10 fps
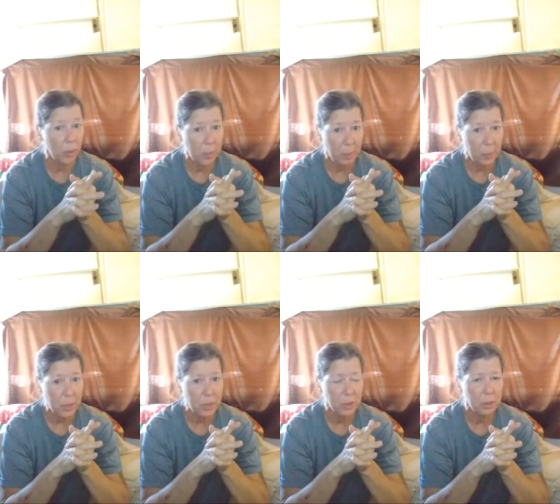members,
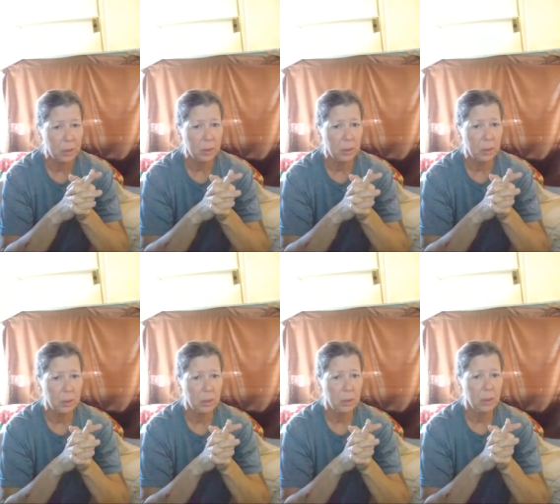
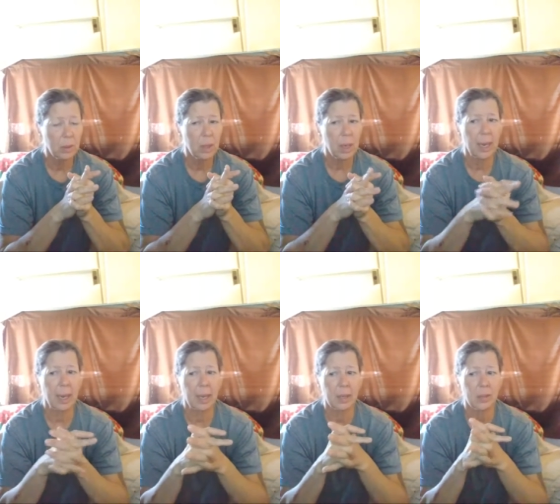
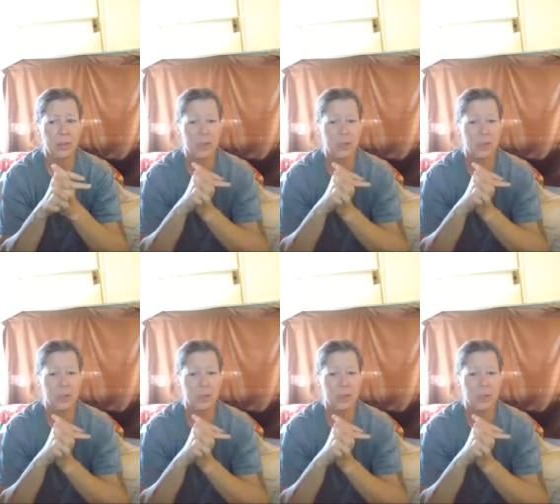and